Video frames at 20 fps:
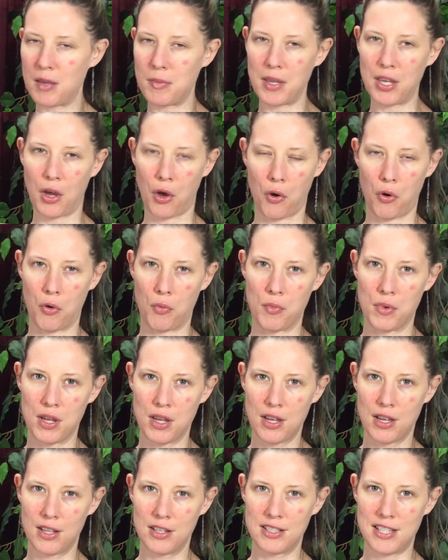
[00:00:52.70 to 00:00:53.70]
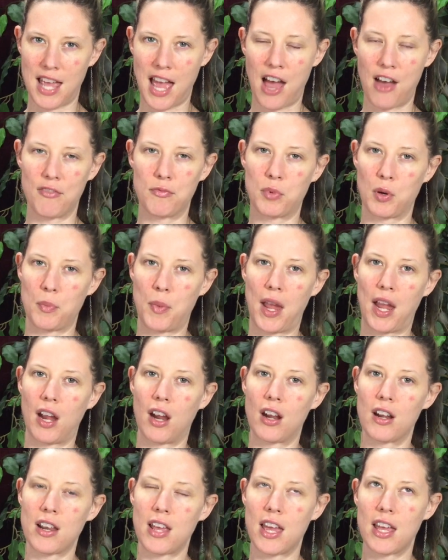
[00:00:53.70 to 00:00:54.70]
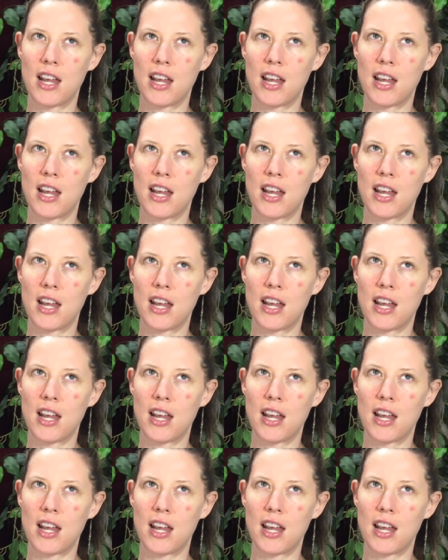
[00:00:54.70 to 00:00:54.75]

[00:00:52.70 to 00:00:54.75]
baby home to have prepared.